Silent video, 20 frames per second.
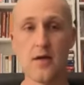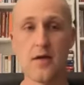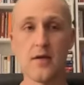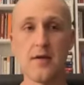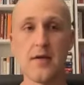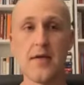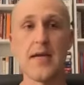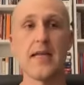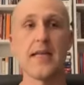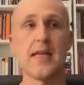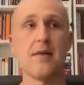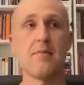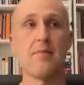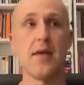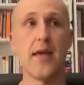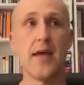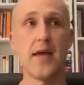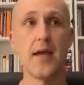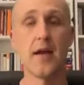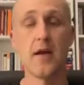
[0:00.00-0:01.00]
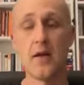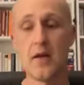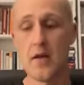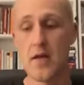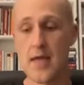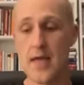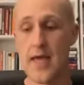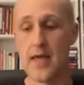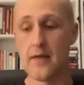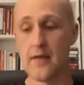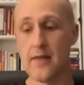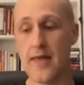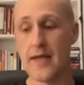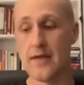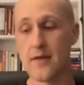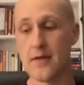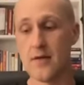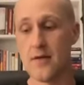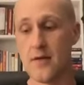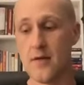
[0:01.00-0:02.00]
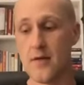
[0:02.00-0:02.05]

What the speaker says: getting them in, and like,